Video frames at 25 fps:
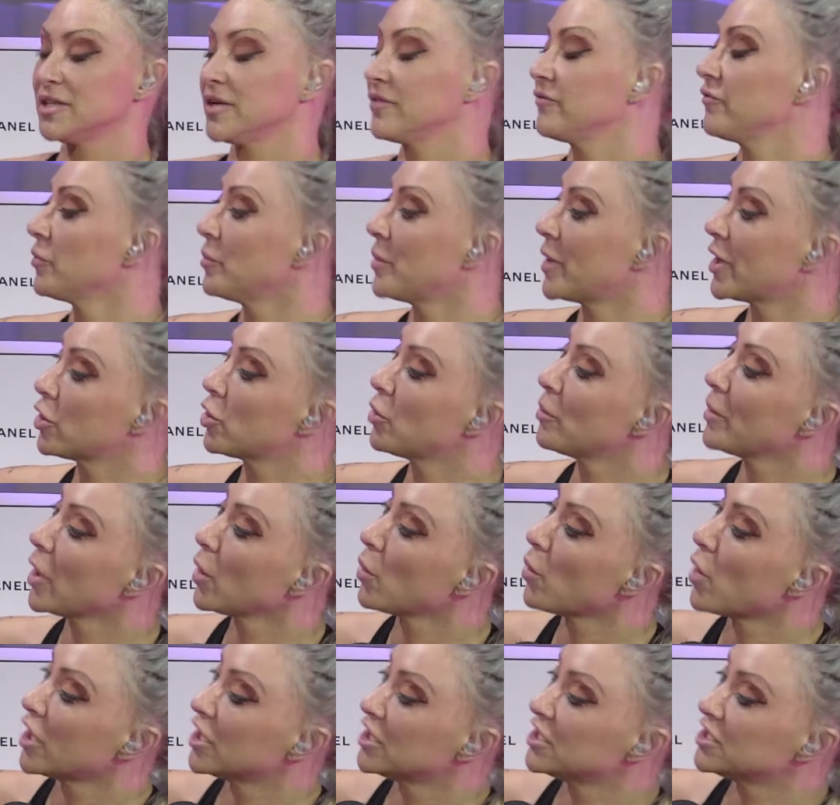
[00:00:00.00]
for medical
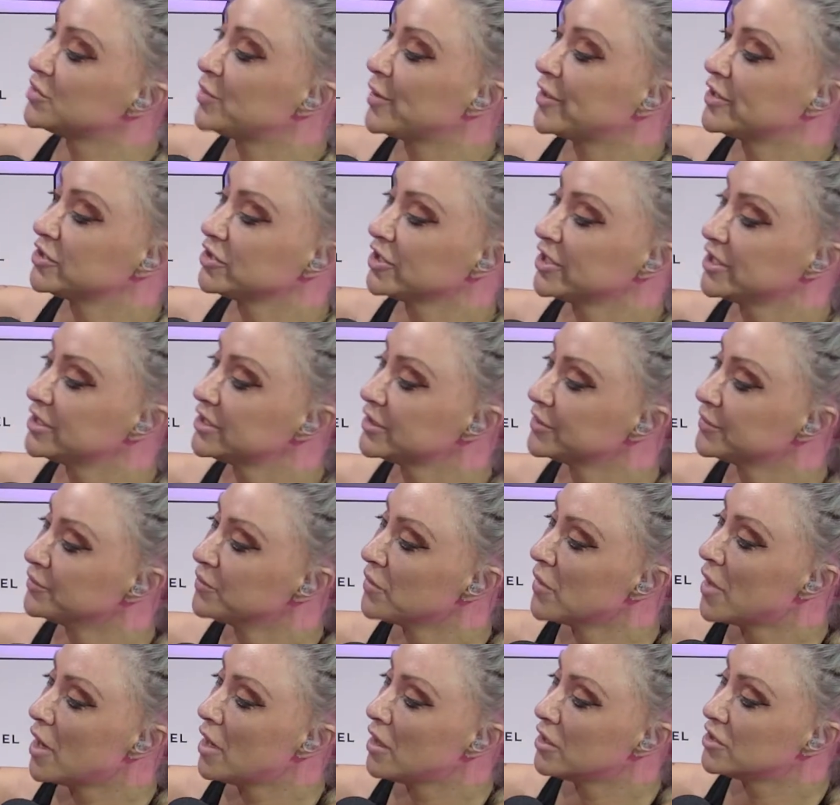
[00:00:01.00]
marijuana dispensaries.
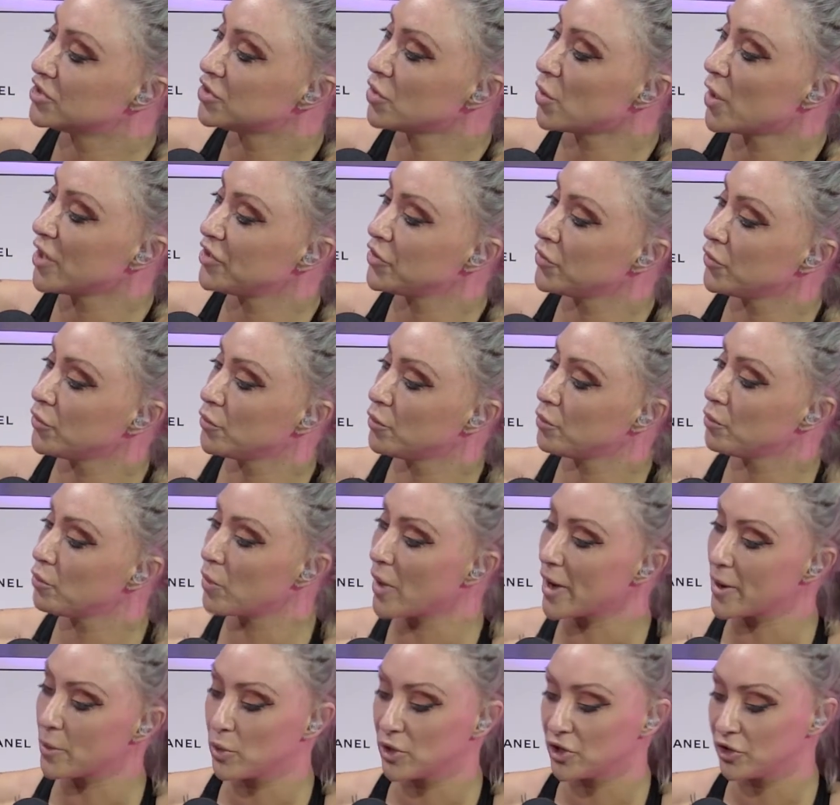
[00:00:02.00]
So I do,
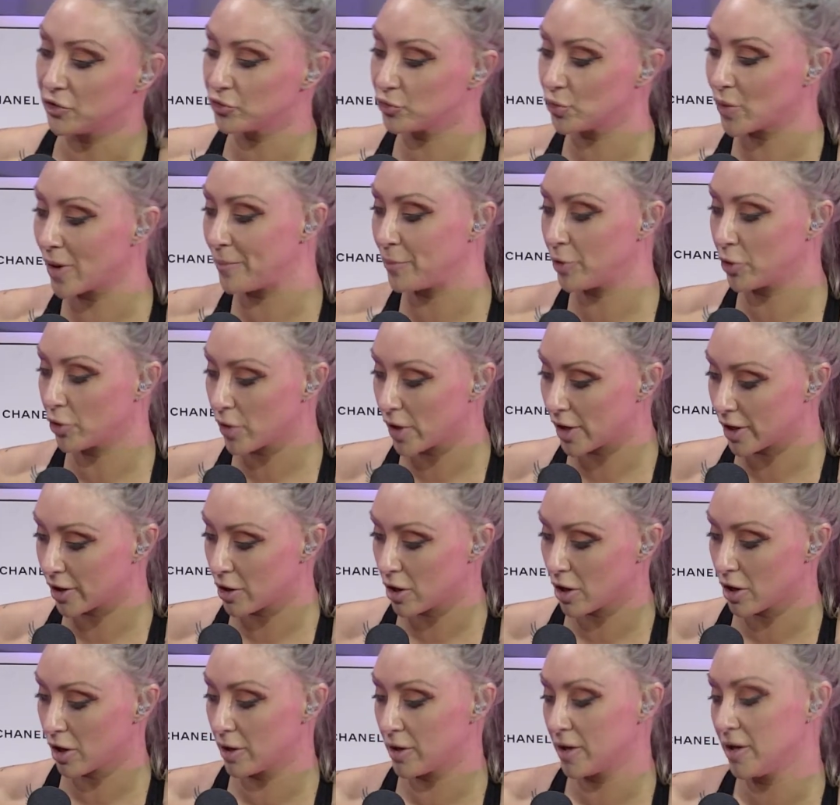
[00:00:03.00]
like, when you swipe your credit
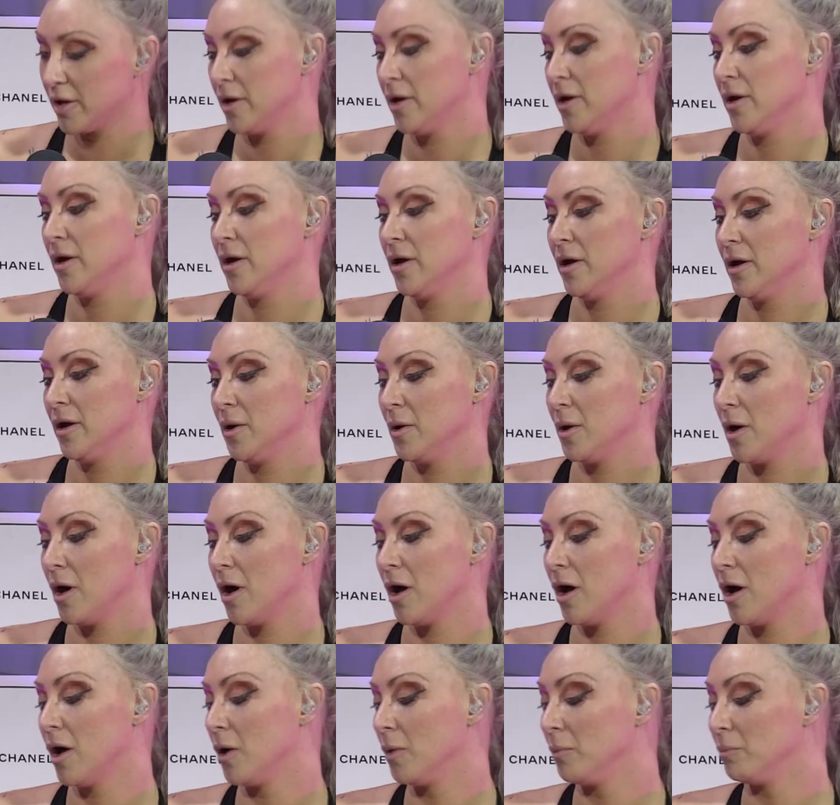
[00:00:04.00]
card,
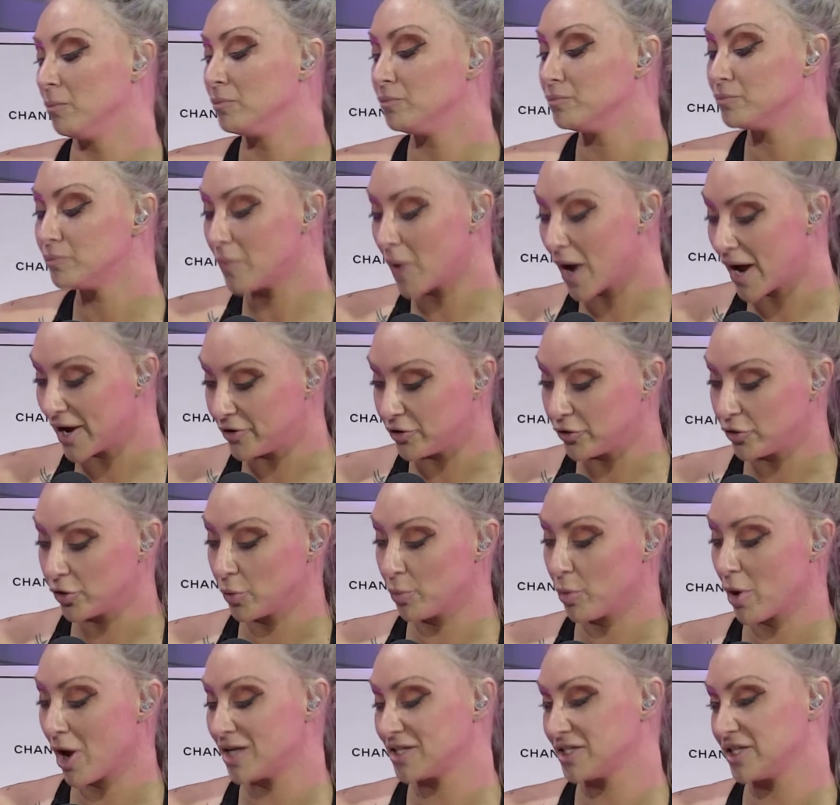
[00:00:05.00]
I do their
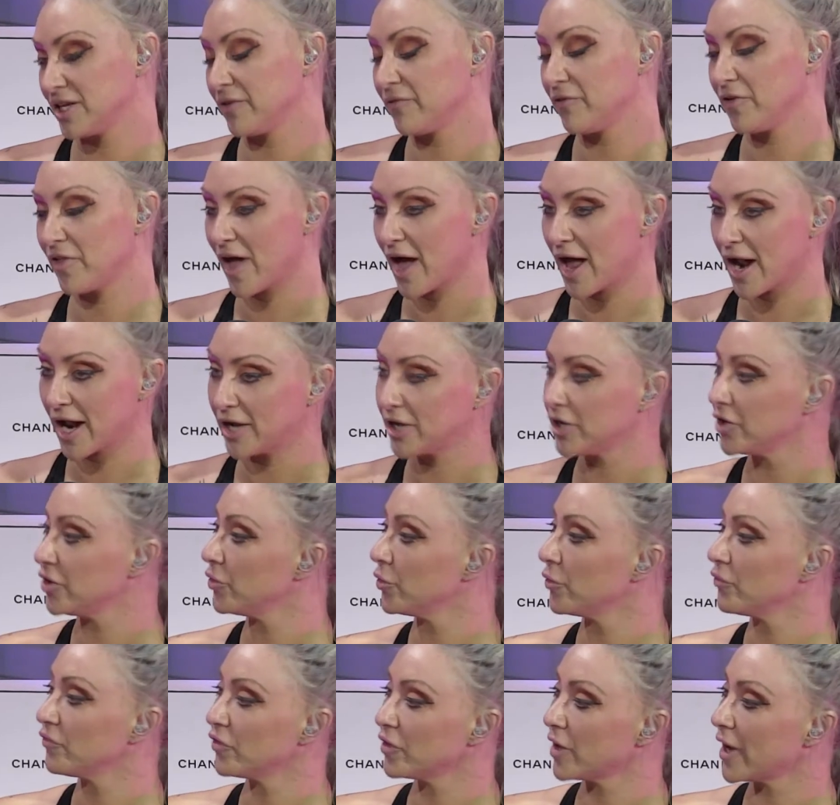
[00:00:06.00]
processing for that. I can do
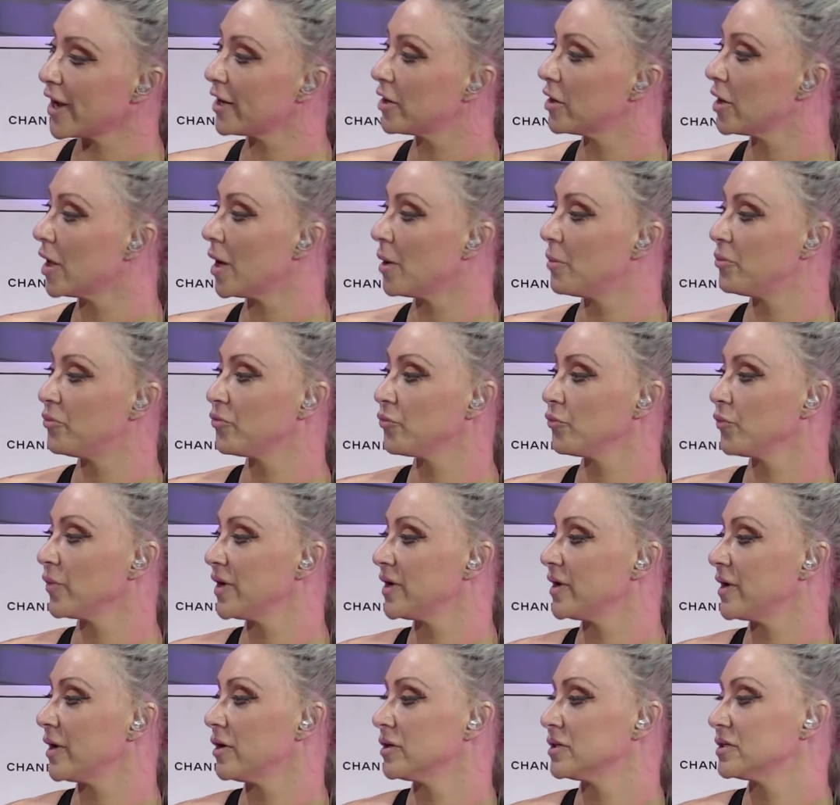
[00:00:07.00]
it for nightclubs,
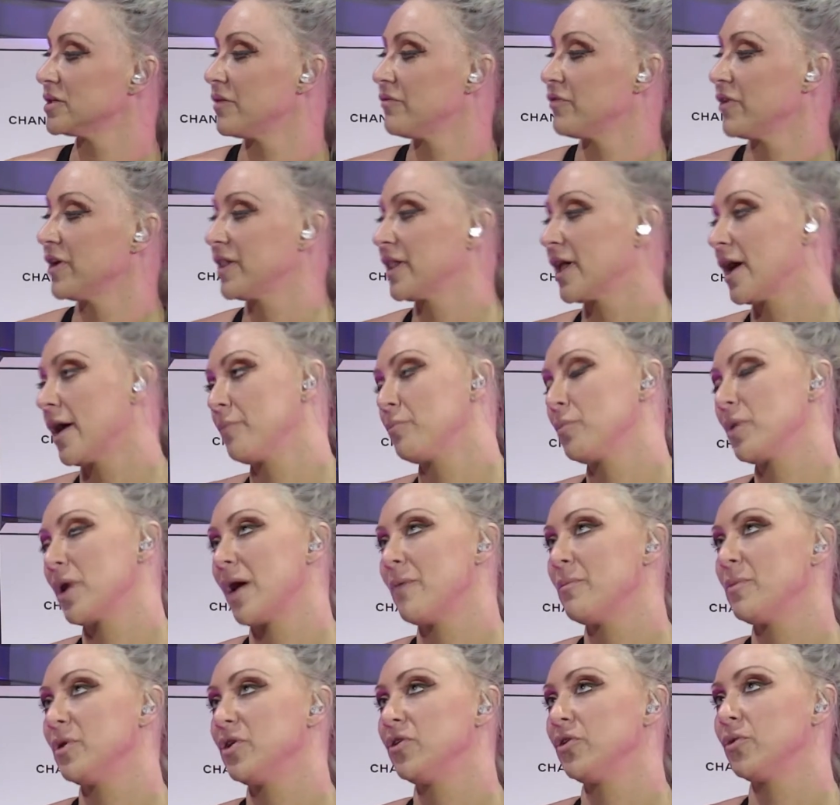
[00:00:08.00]
retail, stuff like that. But I've
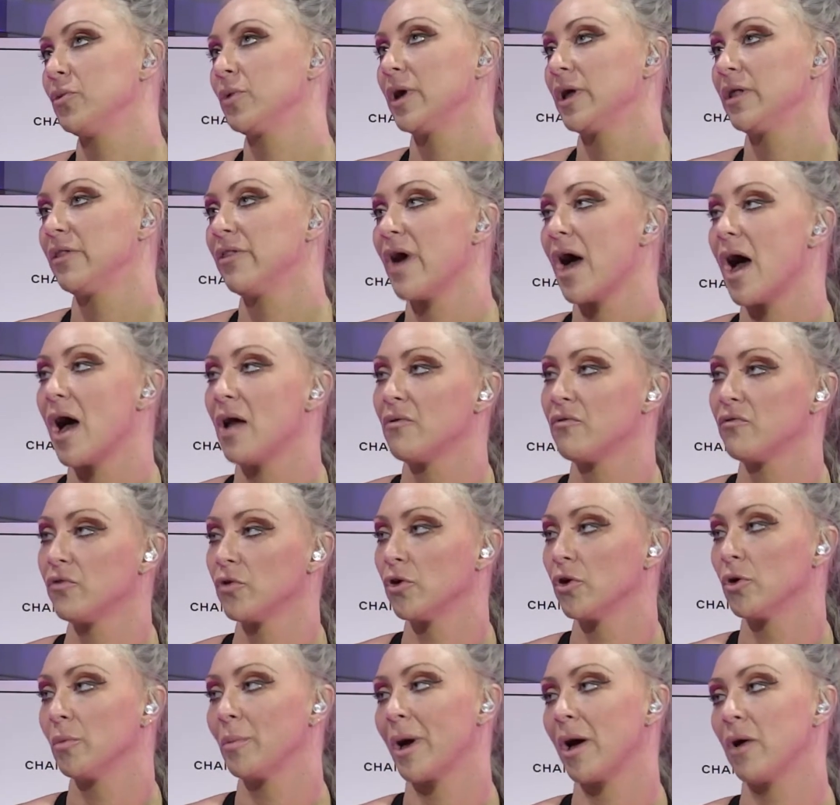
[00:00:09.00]
been doing that for
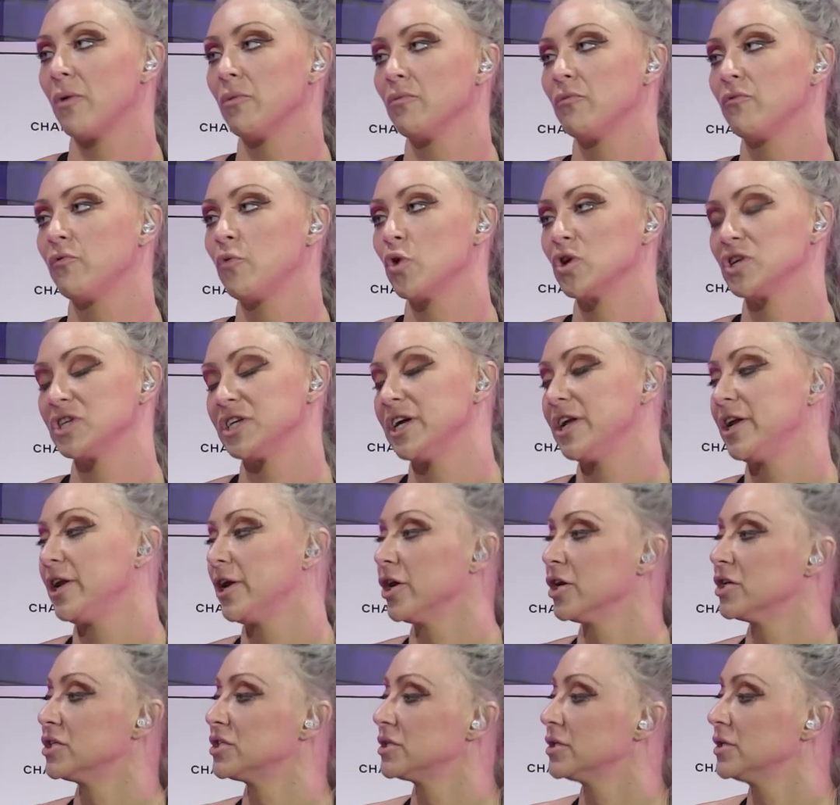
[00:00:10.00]
about 14
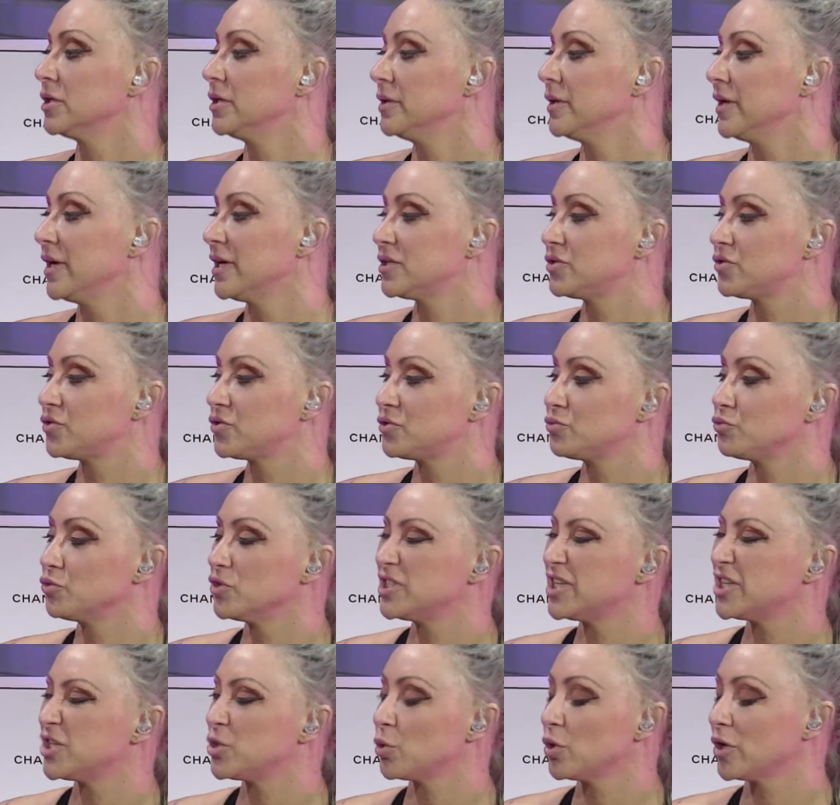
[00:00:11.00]
years. It's
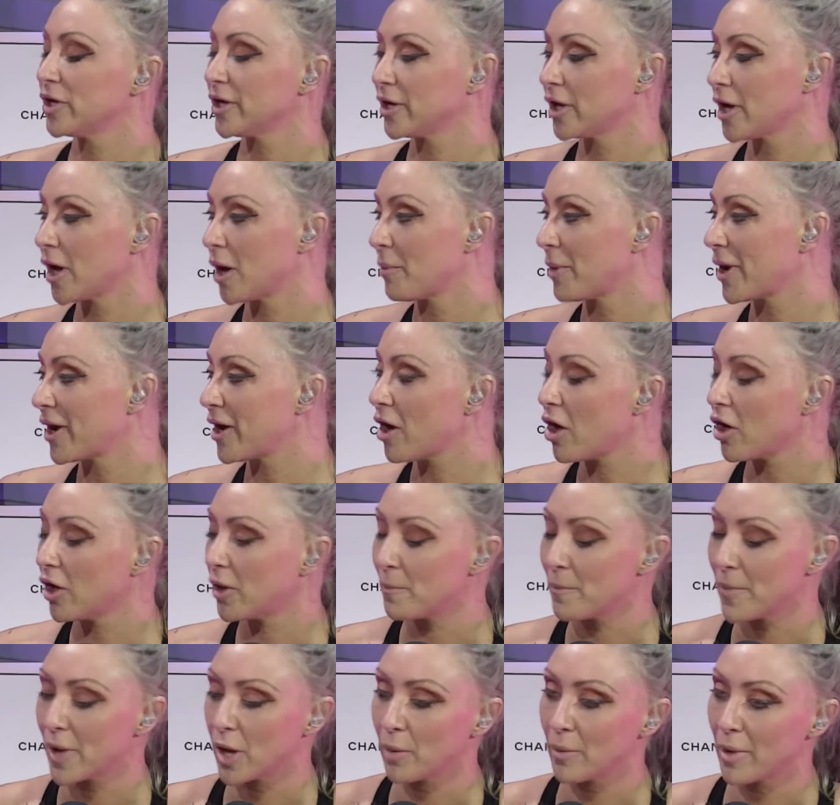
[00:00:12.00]
residual income. I call it
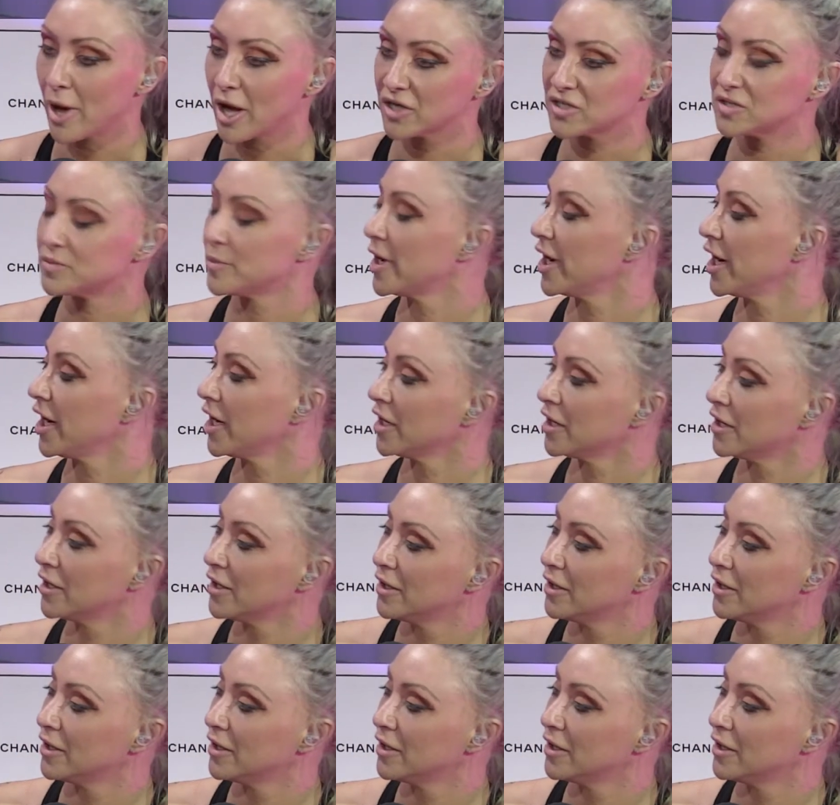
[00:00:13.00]
mailbox money.